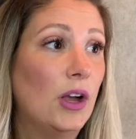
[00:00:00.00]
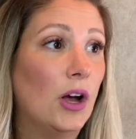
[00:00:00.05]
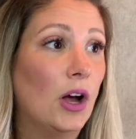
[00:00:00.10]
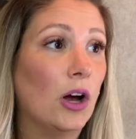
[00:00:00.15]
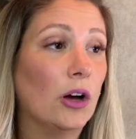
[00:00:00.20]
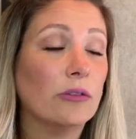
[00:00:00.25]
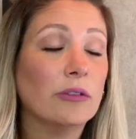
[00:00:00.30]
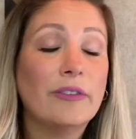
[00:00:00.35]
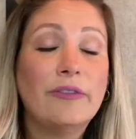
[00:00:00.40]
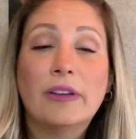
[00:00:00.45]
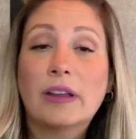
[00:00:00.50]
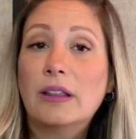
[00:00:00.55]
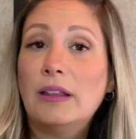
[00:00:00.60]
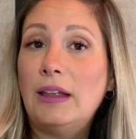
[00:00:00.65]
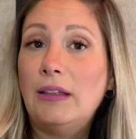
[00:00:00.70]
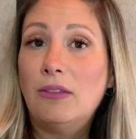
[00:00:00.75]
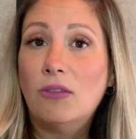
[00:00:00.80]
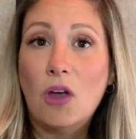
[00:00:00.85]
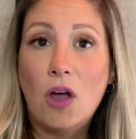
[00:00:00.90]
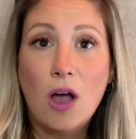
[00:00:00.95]

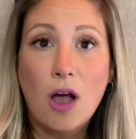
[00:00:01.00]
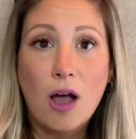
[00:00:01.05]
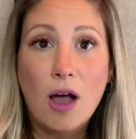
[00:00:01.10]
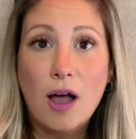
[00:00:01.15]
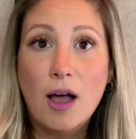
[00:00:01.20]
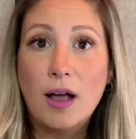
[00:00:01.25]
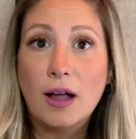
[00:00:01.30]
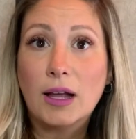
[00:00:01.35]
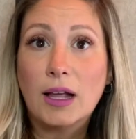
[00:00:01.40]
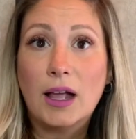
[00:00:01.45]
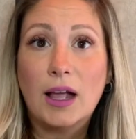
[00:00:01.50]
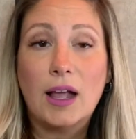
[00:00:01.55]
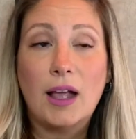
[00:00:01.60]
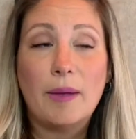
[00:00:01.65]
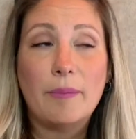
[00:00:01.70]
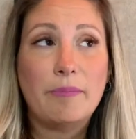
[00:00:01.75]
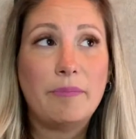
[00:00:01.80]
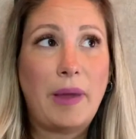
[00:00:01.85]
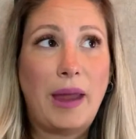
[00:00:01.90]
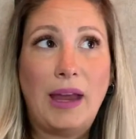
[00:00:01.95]
horrifically long,
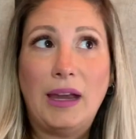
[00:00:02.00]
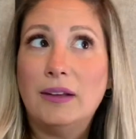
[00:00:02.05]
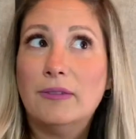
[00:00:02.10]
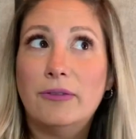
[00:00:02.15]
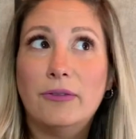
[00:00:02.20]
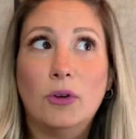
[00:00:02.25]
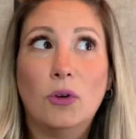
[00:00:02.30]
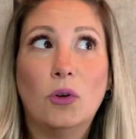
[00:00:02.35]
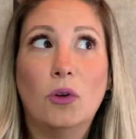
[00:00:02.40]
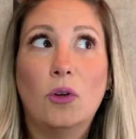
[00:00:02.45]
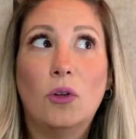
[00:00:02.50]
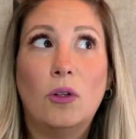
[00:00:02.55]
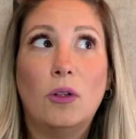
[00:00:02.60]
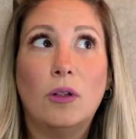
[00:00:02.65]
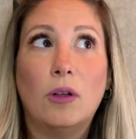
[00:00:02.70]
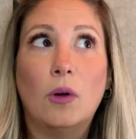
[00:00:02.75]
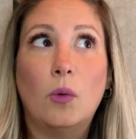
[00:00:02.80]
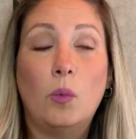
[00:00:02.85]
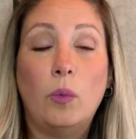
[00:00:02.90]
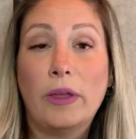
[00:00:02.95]

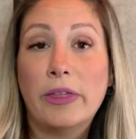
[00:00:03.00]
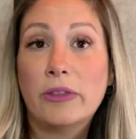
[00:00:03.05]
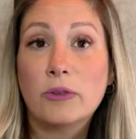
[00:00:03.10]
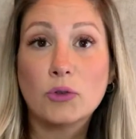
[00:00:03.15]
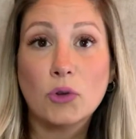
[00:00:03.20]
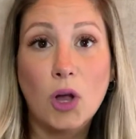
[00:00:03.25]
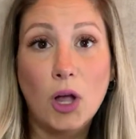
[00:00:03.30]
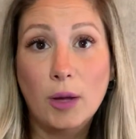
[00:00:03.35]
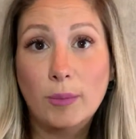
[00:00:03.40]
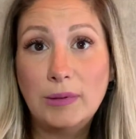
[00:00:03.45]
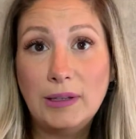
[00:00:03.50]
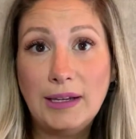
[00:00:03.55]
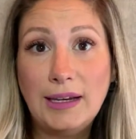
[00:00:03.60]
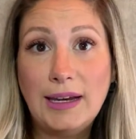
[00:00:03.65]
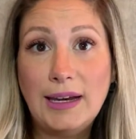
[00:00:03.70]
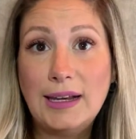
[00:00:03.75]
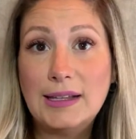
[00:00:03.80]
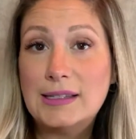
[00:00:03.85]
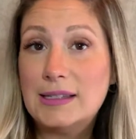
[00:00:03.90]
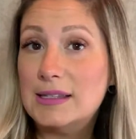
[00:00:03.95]
painful withdrawal
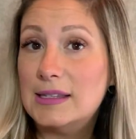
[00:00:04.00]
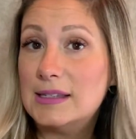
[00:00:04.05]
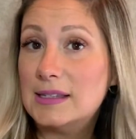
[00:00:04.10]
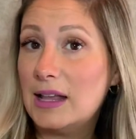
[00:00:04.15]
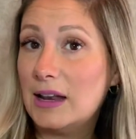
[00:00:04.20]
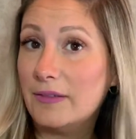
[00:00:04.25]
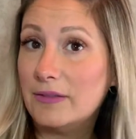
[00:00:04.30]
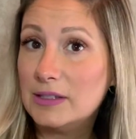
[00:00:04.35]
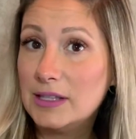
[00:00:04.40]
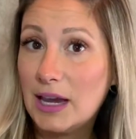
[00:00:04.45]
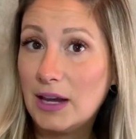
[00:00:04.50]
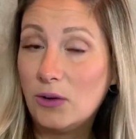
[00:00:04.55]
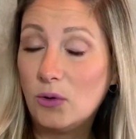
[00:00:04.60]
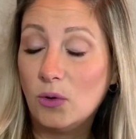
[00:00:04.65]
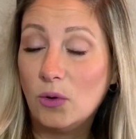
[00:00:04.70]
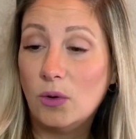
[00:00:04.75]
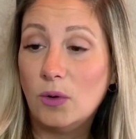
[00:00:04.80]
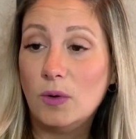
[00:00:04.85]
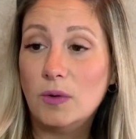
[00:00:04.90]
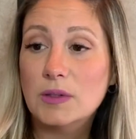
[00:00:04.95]
bleeds instead of
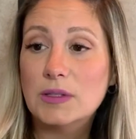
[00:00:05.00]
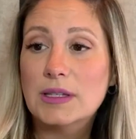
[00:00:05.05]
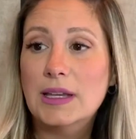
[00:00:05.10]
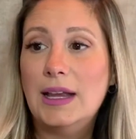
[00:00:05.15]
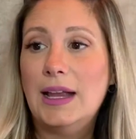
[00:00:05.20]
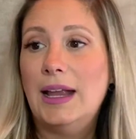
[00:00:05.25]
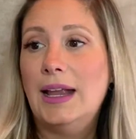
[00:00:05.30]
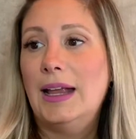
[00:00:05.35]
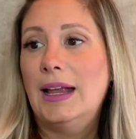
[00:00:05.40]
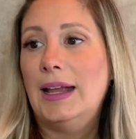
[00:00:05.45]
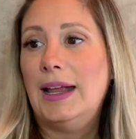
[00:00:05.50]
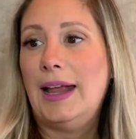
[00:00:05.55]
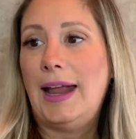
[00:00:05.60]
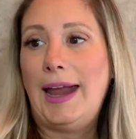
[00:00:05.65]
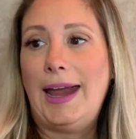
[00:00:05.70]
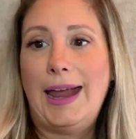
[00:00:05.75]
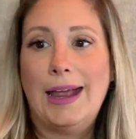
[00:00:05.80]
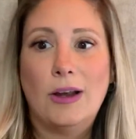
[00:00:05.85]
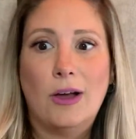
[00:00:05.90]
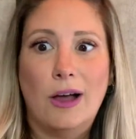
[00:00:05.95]
cycles.
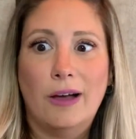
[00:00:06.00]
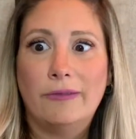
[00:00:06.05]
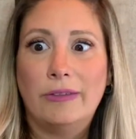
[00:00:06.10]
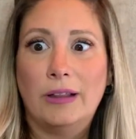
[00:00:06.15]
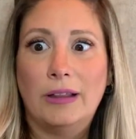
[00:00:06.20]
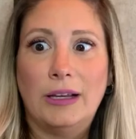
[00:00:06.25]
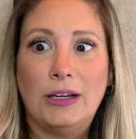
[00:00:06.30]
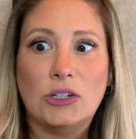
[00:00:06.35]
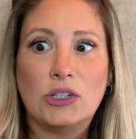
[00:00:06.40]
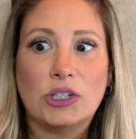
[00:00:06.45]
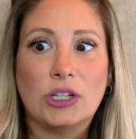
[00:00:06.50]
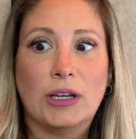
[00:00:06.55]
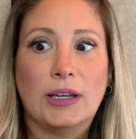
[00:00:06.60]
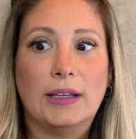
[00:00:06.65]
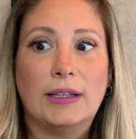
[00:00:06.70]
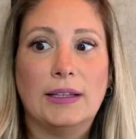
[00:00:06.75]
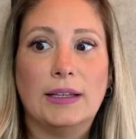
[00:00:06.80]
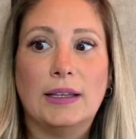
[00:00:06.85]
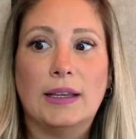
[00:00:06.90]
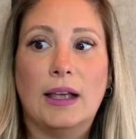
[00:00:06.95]

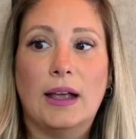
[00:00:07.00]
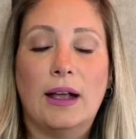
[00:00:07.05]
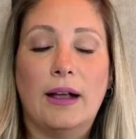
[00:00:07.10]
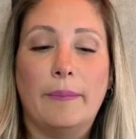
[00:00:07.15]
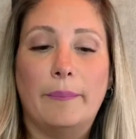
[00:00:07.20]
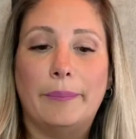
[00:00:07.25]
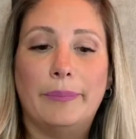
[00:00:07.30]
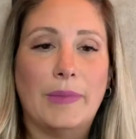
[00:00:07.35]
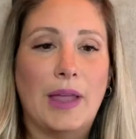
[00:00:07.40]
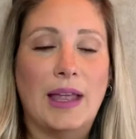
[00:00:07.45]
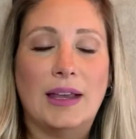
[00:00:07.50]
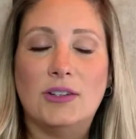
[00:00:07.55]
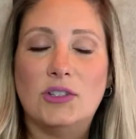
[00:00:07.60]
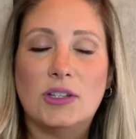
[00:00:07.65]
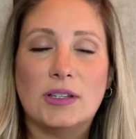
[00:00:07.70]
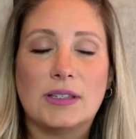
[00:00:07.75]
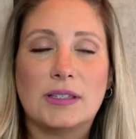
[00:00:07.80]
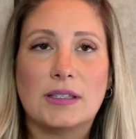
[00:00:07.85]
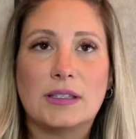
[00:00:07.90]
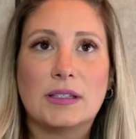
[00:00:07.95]
anovulation, and
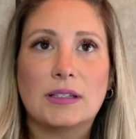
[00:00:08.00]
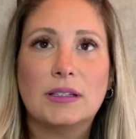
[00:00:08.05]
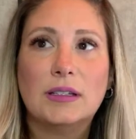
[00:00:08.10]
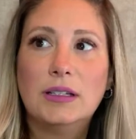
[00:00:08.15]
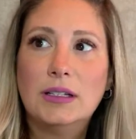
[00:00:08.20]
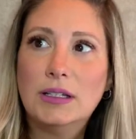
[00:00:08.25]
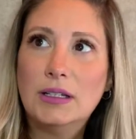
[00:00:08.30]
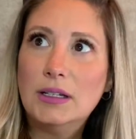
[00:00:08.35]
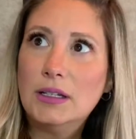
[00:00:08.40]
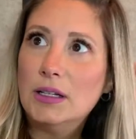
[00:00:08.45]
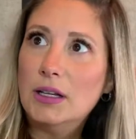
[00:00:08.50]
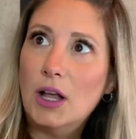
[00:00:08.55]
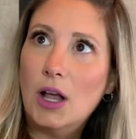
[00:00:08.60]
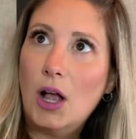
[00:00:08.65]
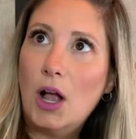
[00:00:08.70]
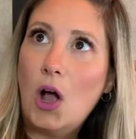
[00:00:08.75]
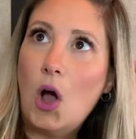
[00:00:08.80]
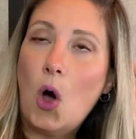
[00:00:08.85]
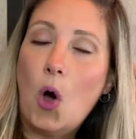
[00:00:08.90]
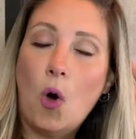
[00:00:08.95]
just
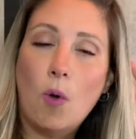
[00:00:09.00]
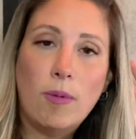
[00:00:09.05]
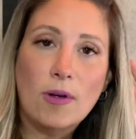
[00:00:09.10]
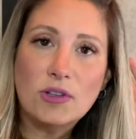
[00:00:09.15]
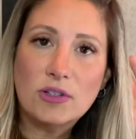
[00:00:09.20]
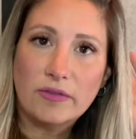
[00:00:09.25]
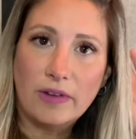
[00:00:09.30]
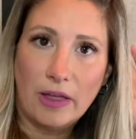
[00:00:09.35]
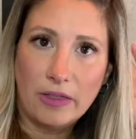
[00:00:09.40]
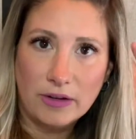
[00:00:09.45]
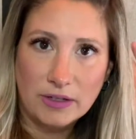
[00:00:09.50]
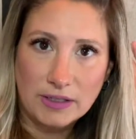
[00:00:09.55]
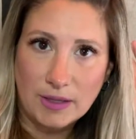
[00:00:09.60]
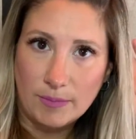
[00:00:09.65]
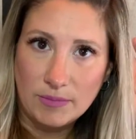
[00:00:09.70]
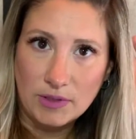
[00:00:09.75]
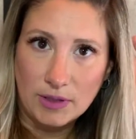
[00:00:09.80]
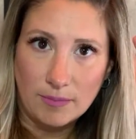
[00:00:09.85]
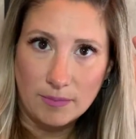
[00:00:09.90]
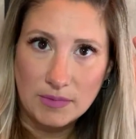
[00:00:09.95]
a whole bunch of other
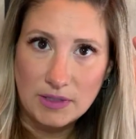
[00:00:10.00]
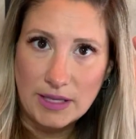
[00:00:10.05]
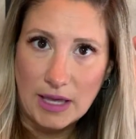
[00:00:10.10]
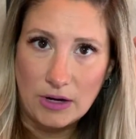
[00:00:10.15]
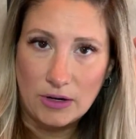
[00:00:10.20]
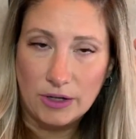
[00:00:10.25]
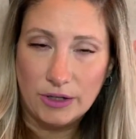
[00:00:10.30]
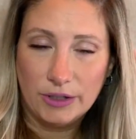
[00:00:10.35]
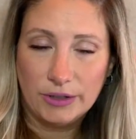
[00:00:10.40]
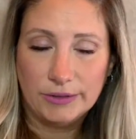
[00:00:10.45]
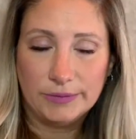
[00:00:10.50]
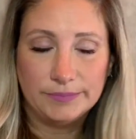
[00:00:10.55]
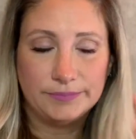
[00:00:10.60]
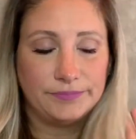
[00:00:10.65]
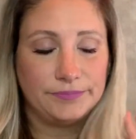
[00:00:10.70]
symptoms that are